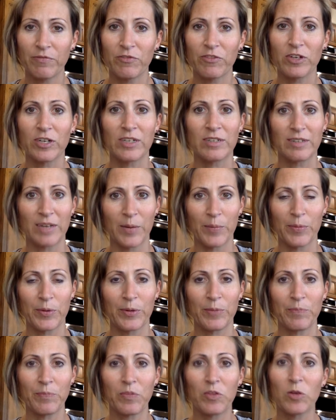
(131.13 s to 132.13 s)
For
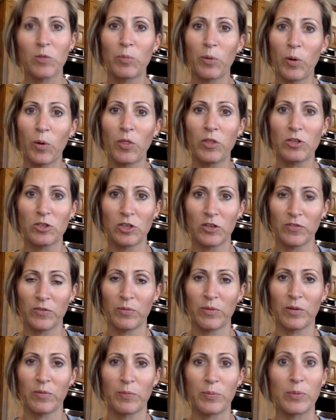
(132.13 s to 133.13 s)
example, they're both told
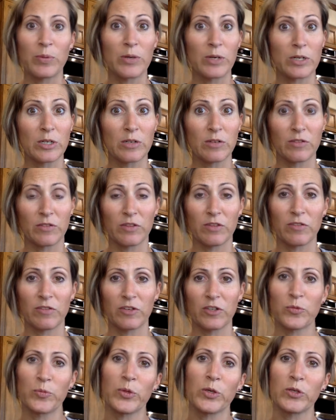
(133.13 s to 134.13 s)
from the
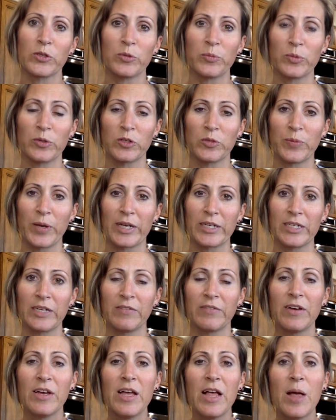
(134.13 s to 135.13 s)
first person
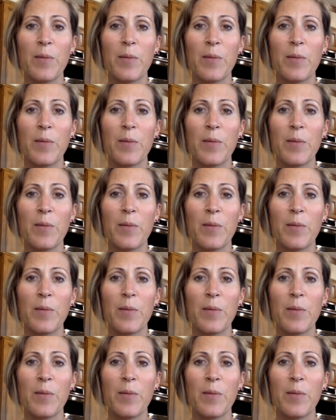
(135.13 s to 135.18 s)
perspective